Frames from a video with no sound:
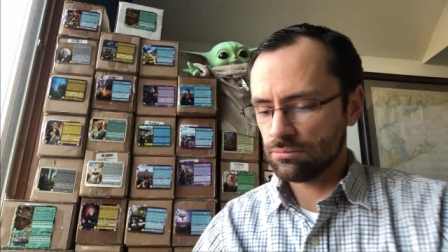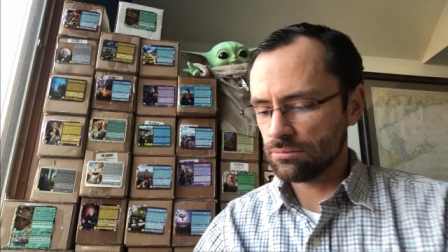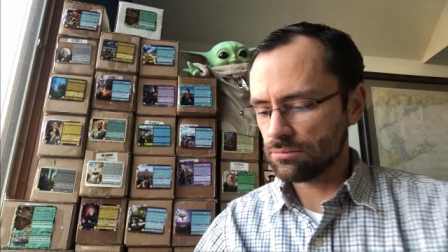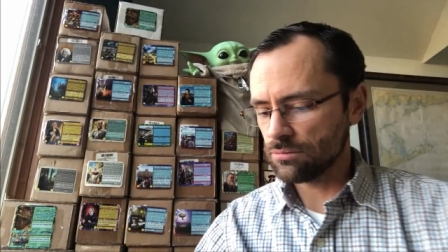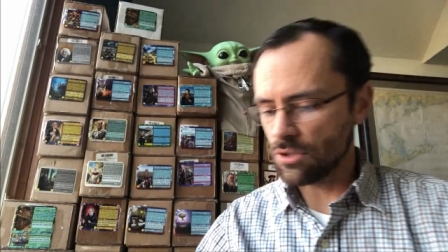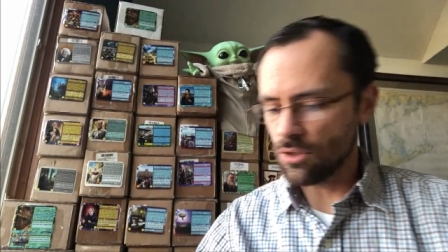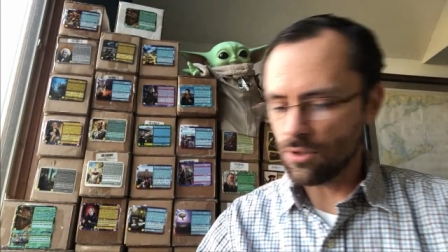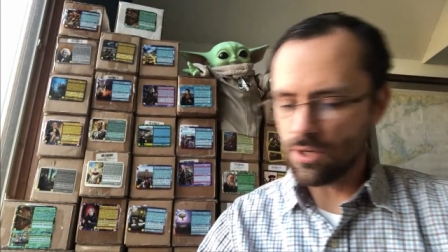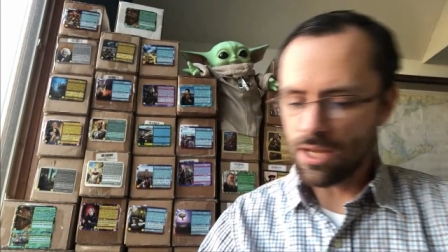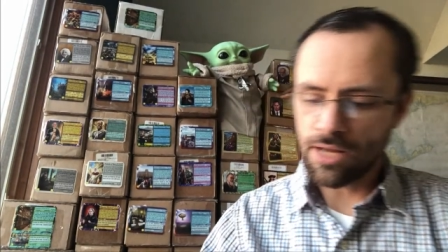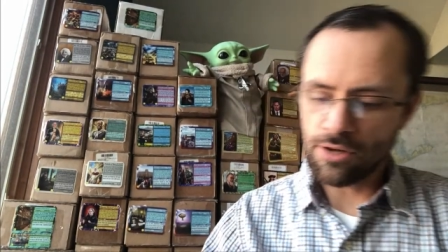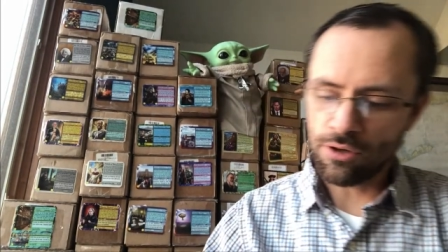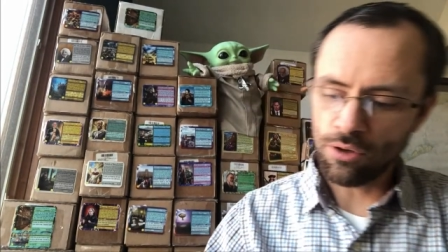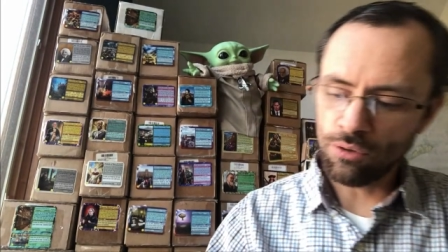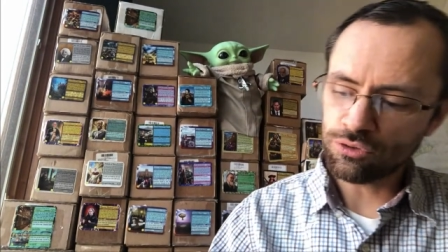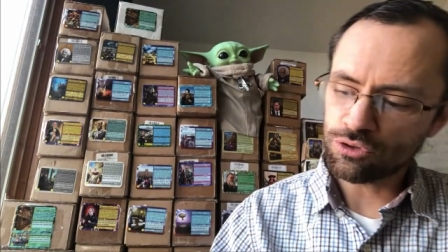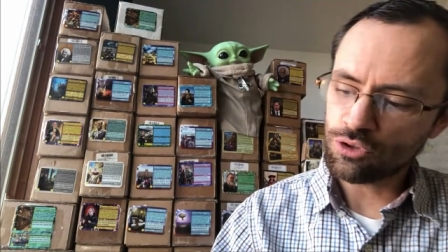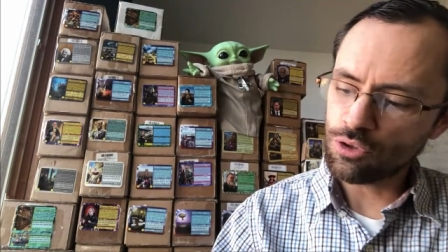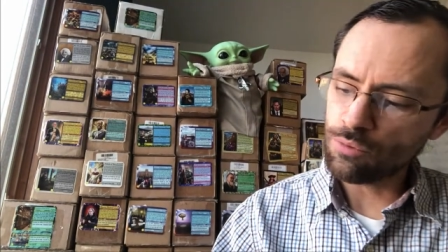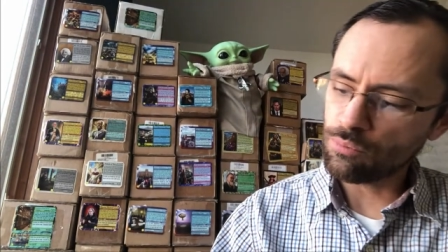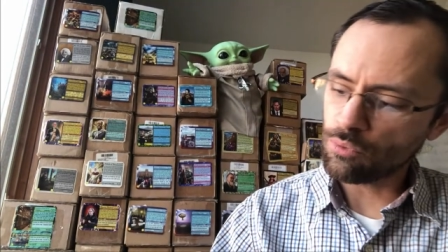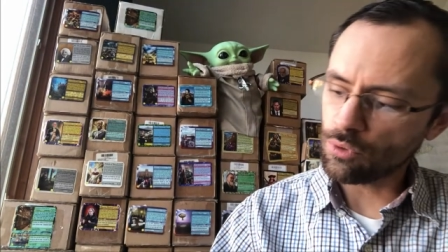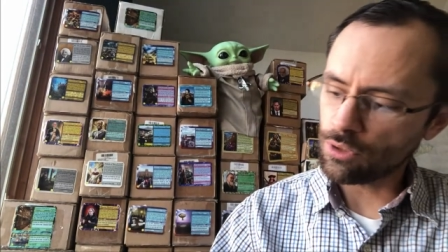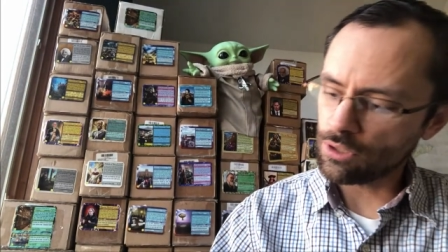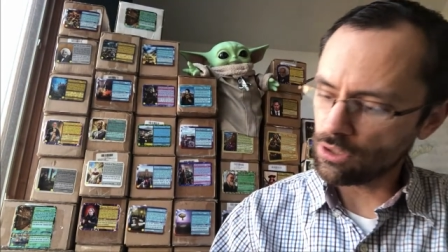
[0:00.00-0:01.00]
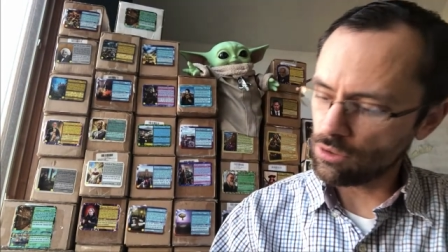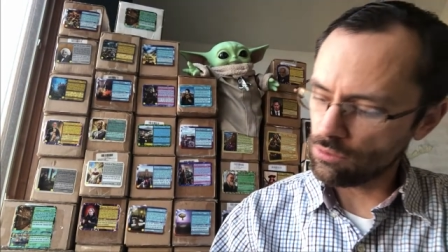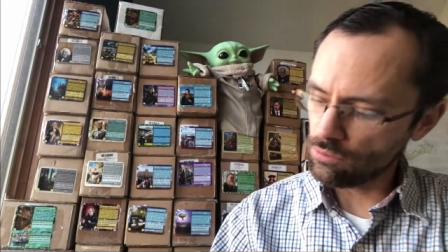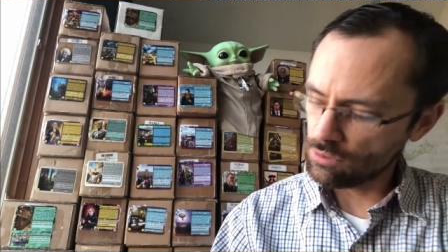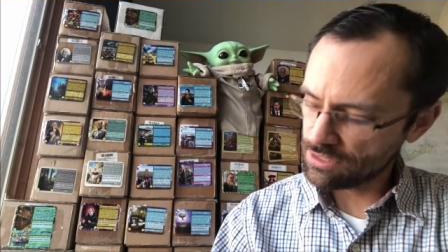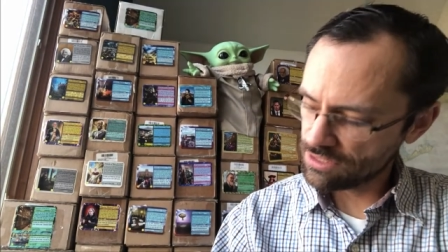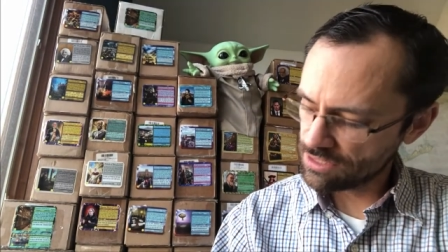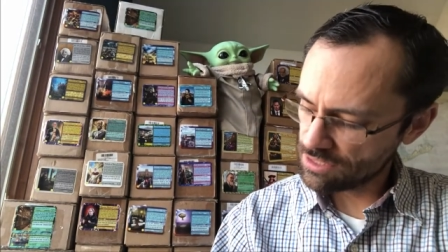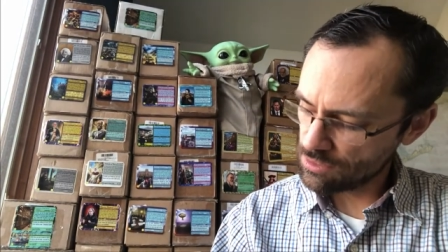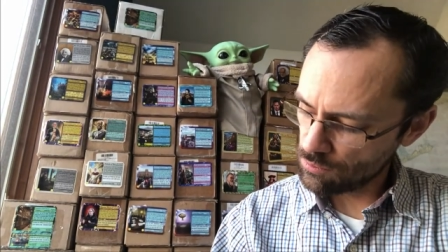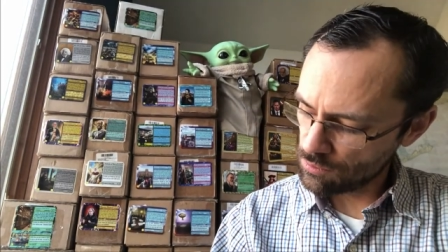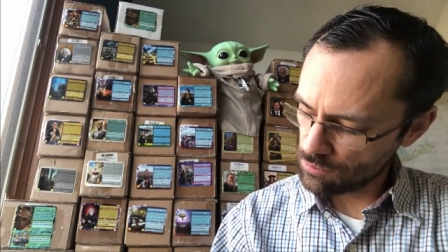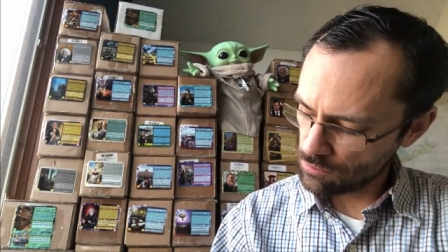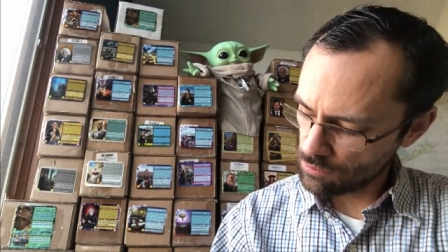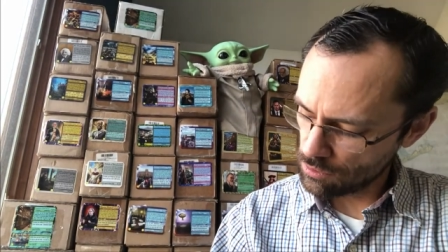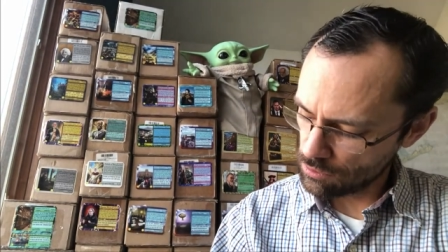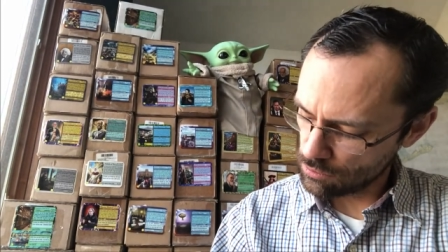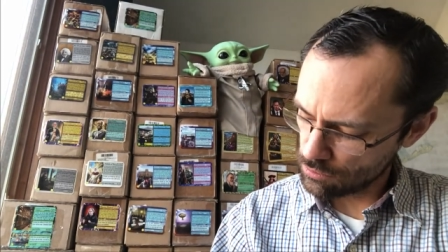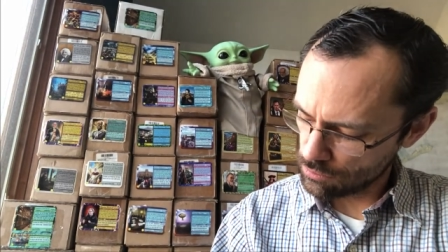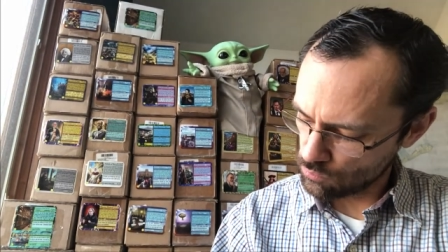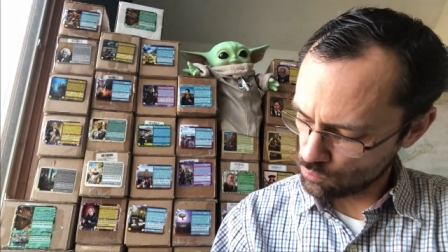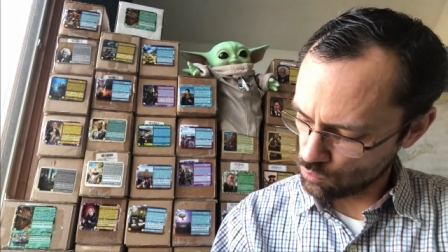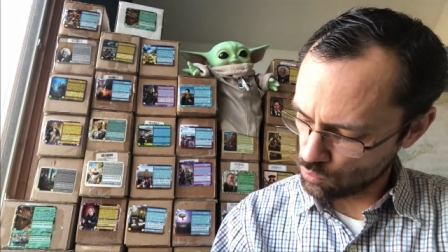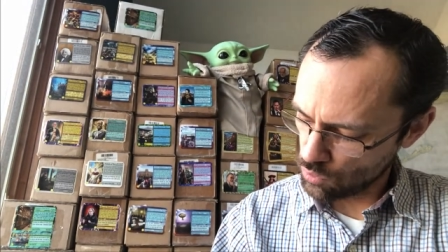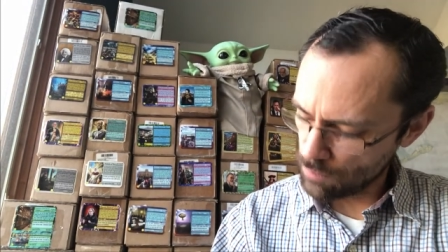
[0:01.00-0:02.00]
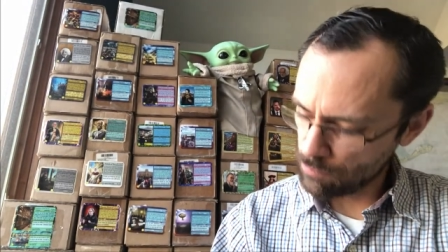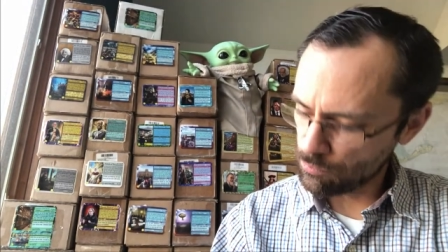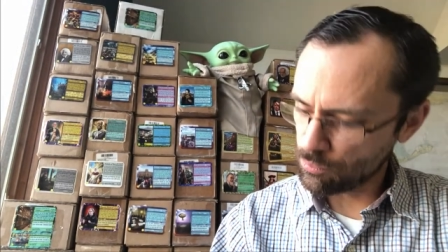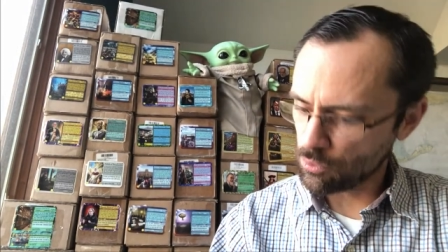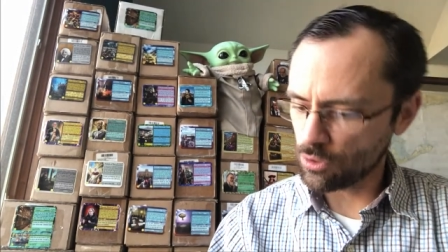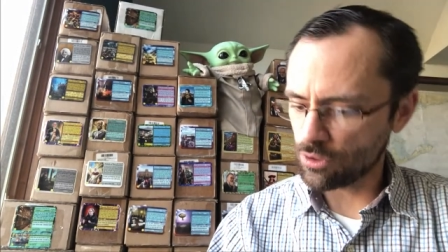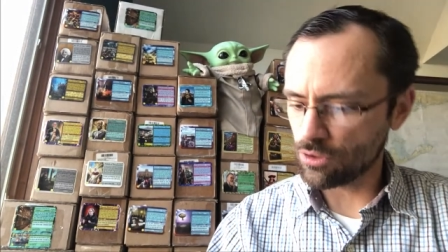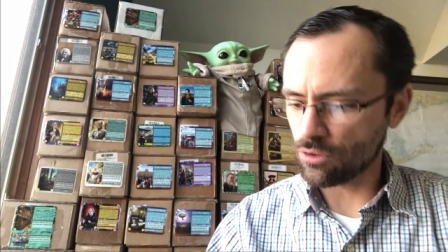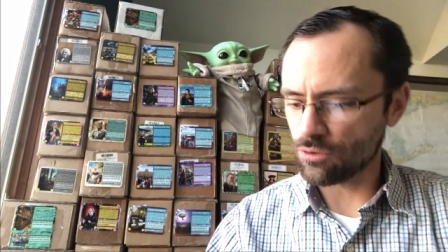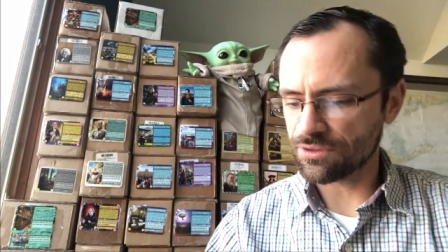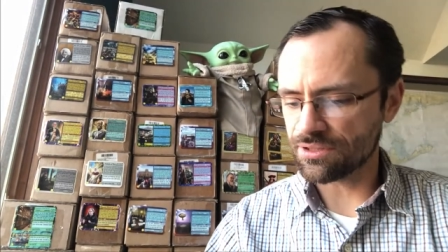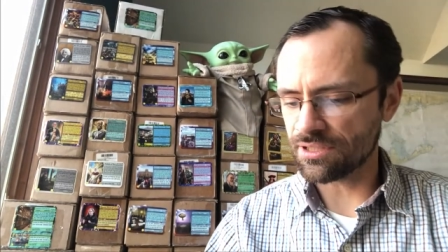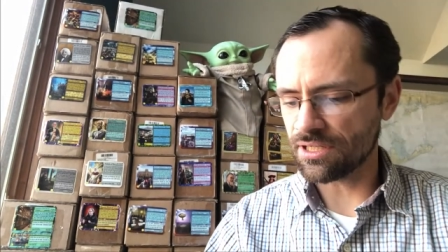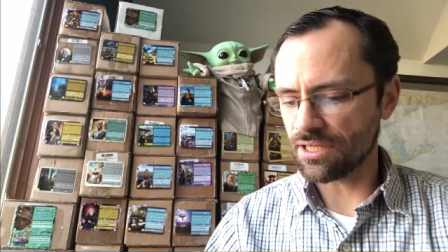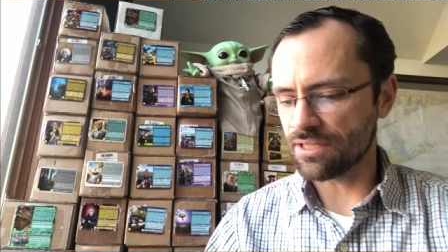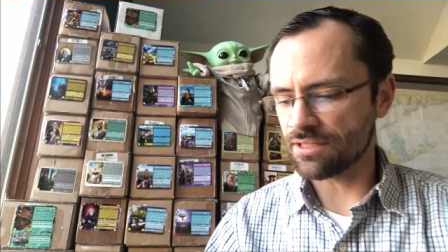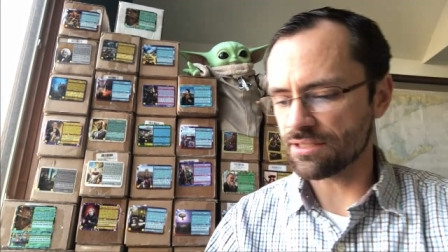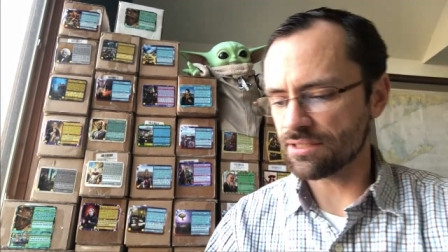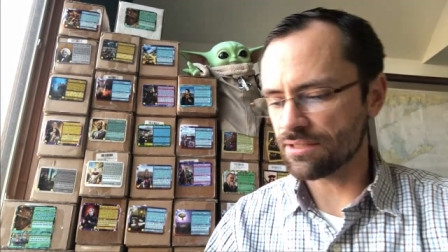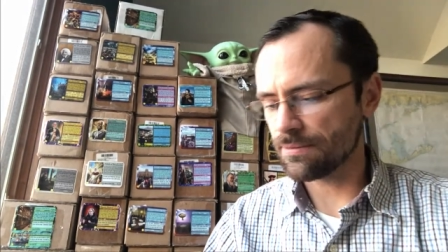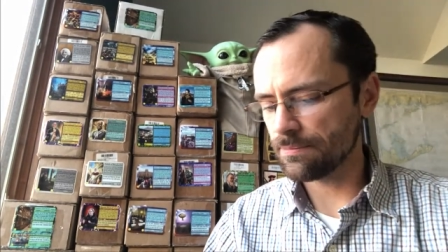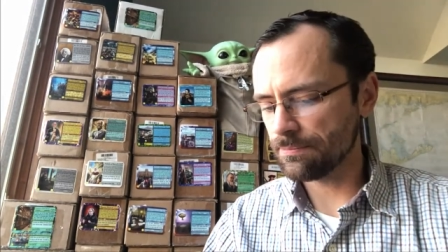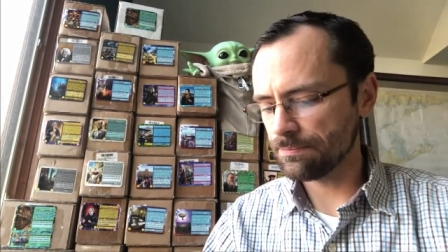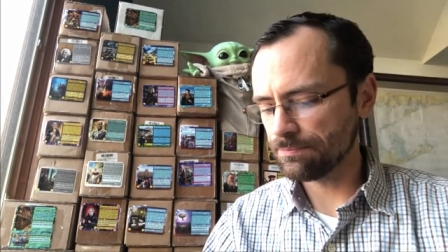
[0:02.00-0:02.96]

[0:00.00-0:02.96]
Okay, I know 2.0. Let's see what 1.0 says.